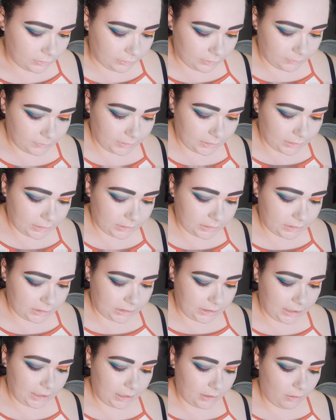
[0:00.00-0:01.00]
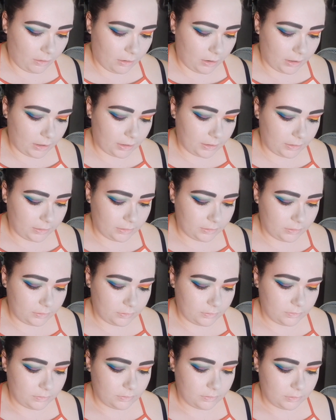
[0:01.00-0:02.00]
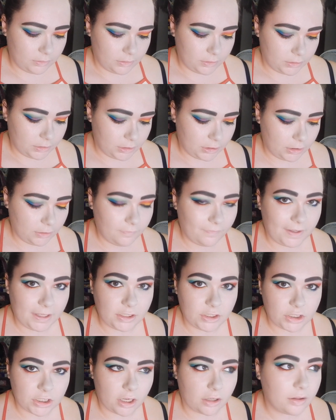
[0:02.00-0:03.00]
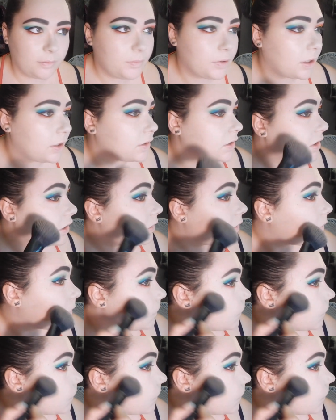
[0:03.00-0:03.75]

So we're going to just take our Too Faced chocolate bronzer